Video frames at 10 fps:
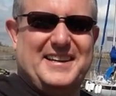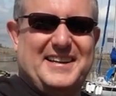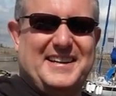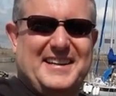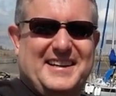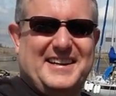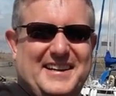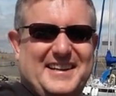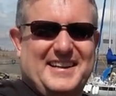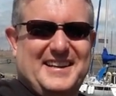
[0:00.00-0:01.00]
Uh,
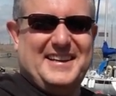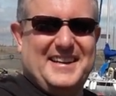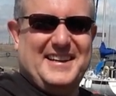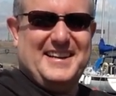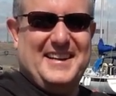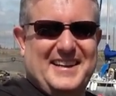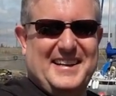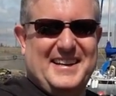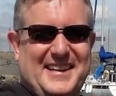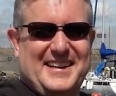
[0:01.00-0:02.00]
yeah,
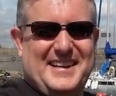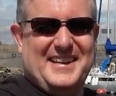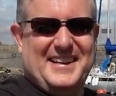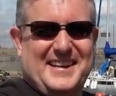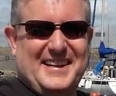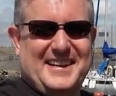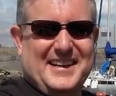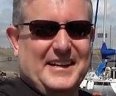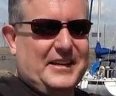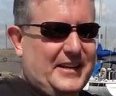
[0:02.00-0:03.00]
well, I can tell you now
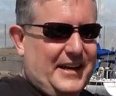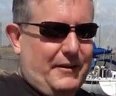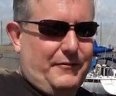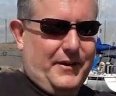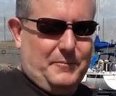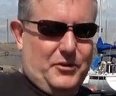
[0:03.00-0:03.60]
I didn't. Can I film